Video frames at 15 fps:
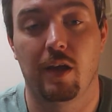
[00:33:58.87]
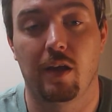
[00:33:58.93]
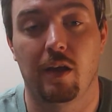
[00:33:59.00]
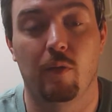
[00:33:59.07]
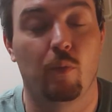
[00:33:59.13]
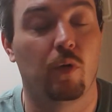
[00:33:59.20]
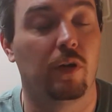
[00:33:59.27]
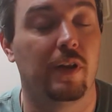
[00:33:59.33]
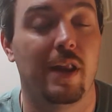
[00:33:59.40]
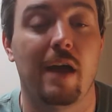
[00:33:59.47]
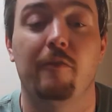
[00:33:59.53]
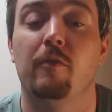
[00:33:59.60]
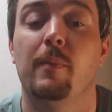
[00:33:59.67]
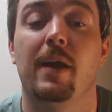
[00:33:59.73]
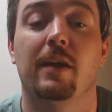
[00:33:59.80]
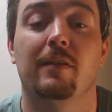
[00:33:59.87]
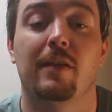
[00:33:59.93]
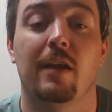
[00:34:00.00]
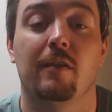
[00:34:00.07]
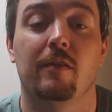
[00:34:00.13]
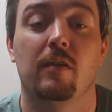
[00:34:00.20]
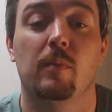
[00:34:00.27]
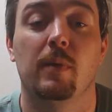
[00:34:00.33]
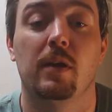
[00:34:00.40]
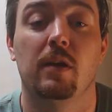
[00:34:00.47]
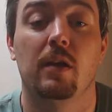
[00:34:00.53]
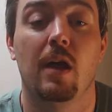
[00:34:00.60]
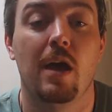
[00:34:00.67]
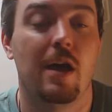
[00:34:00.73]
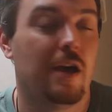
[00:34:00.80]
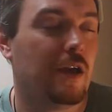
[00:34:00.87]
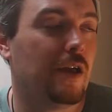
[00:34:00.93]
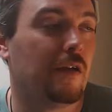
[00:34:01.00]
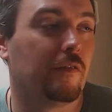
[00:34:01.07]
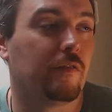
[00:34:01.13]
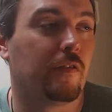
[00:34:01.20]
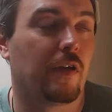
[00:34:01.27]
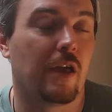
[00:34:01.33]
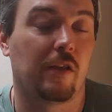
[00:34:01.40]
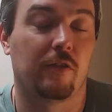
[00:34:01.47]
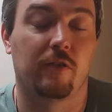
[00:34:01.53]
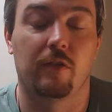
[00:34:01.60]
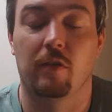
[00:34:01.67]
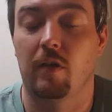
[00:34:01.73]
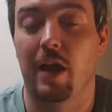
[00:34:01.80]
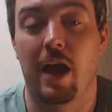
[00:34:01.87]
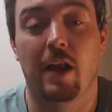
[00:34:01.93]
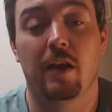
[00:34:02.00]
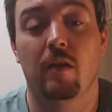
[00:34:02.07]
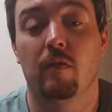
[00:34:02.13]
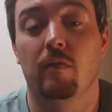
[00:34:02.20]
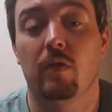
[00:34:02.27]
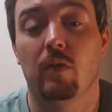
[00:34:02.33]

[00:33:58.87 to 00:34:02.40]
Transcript: It will never make sense to me. If any of